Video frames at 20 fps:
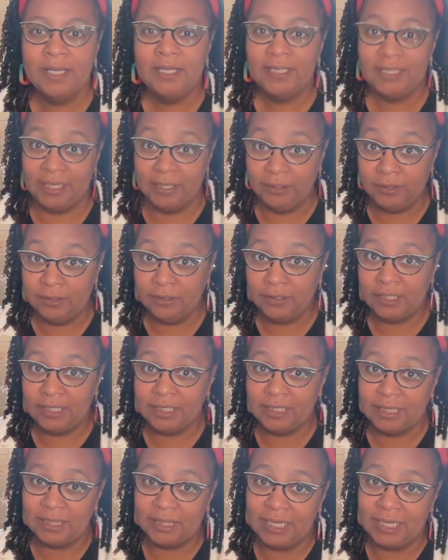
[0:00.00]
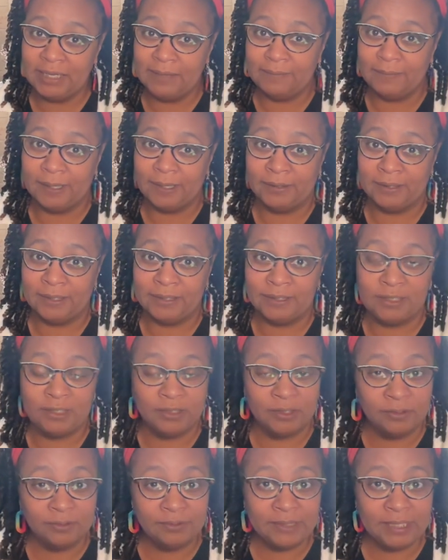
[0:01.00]
The other thing to think about is you
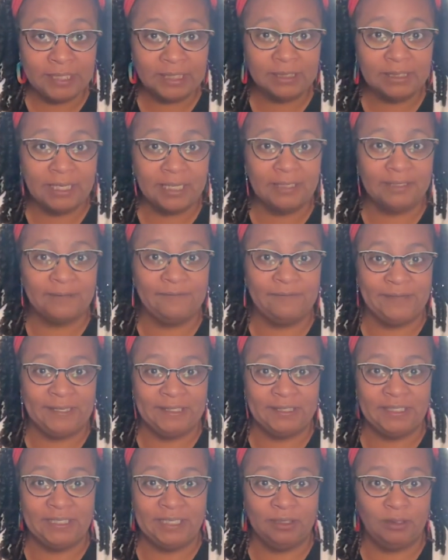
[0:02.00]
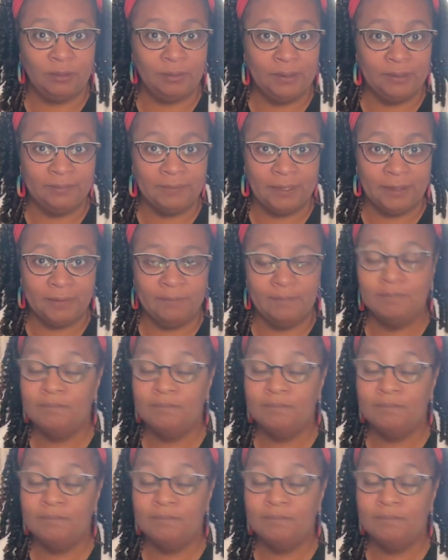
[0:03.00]
don't need a lot of fancy equipment.